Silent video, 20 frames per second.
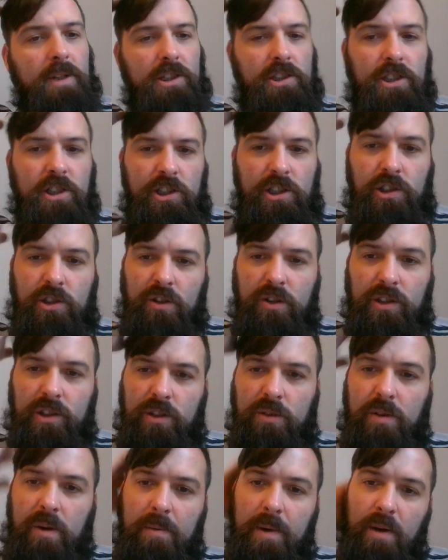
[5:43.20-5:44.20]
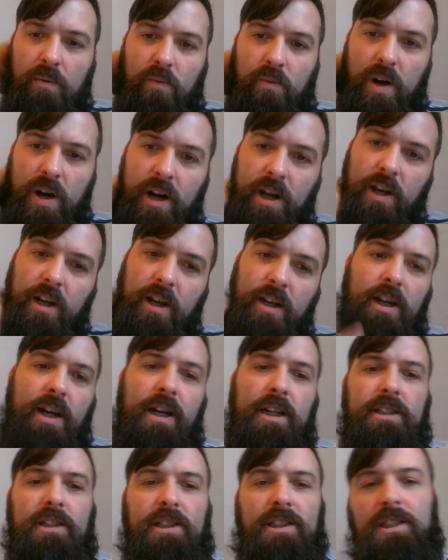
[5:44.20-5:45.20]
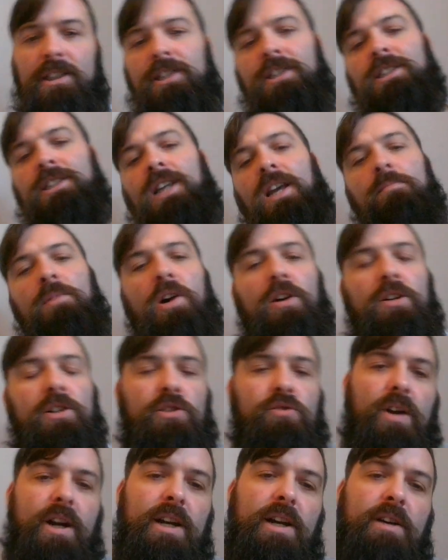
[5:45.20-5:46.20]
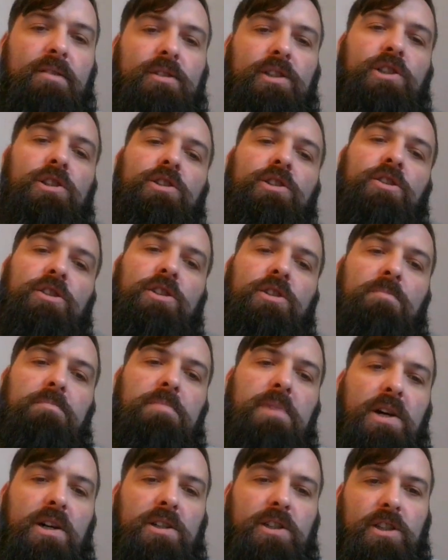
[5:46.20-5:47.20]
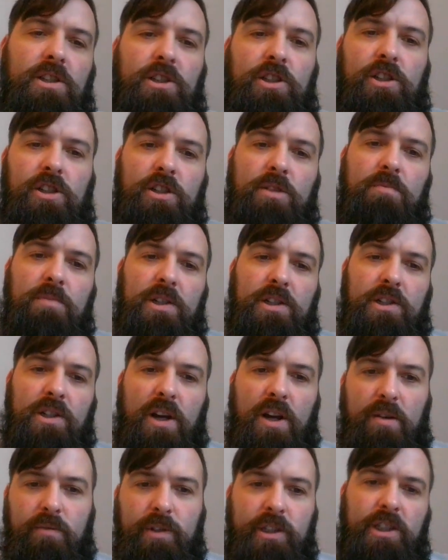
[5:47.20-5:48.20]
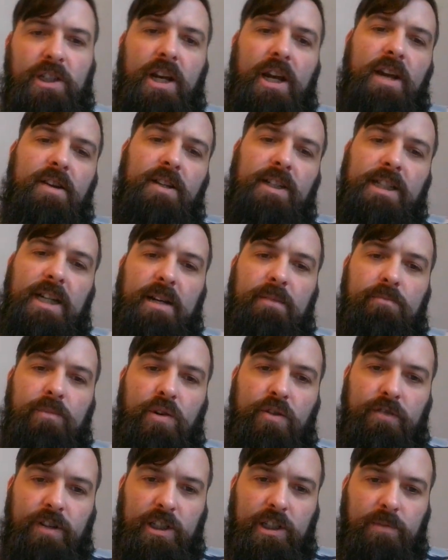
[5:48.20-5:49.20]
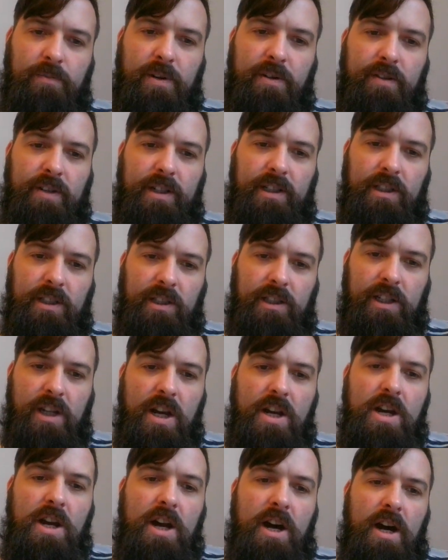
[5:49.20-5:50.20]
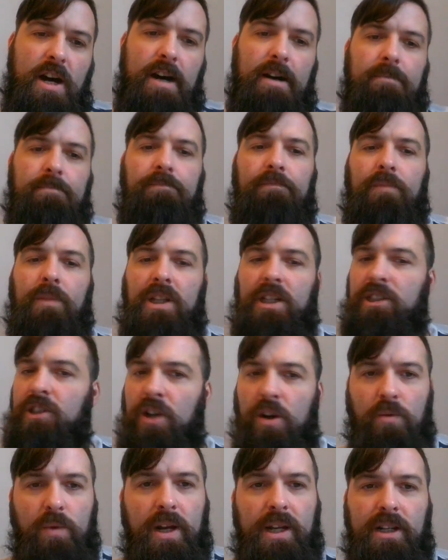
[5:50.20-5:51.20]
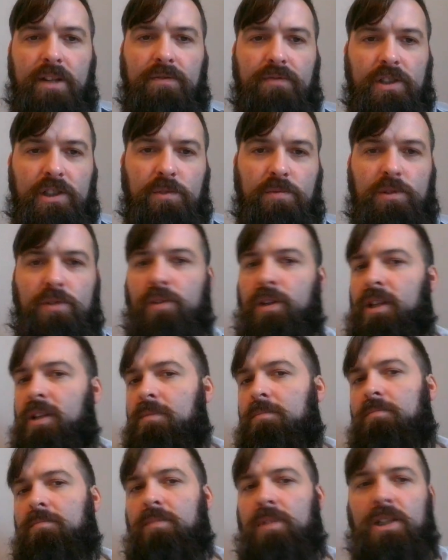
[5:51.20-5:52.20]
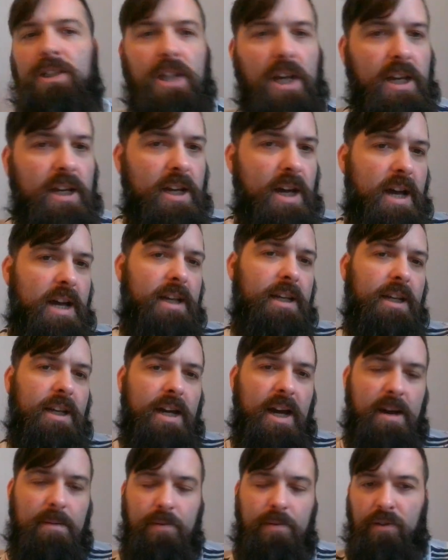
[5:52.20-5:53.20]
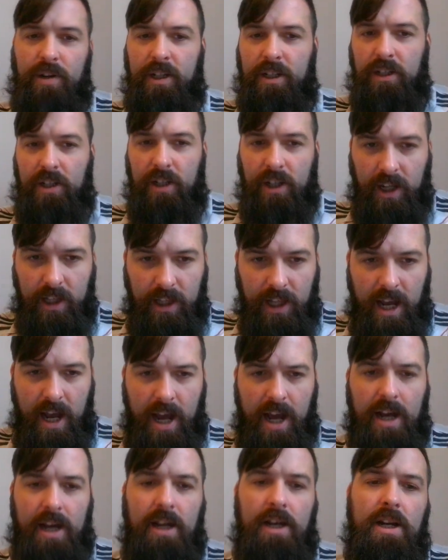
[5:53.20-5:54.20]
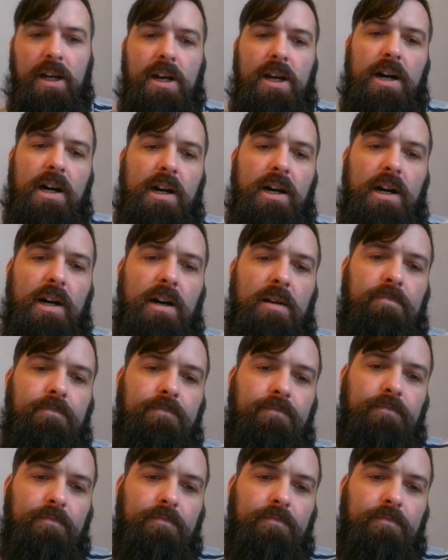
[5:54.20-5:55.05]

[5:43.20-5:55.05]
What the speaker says: just to talk about why I like that, it's the same odds right now as Josh the Boss, and Josh the Boss I would say has had more experience. There's no weight difference between them. This ain't a handicap or anything like that. I